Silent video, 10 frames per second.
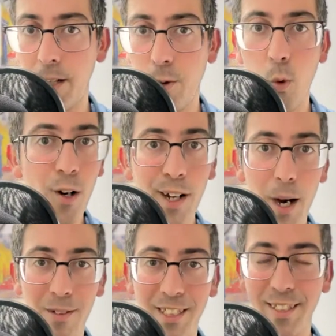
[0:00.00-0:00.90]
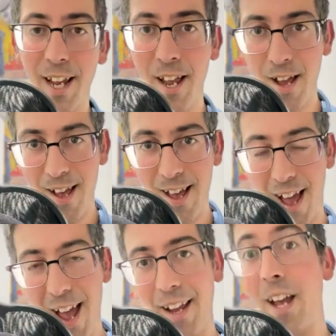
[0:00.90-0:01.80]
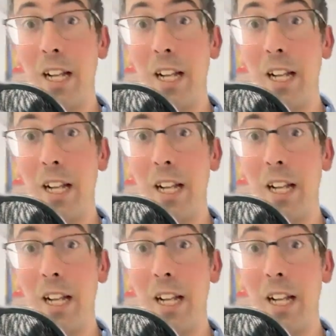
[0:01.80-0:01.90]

You won't come and say, hey,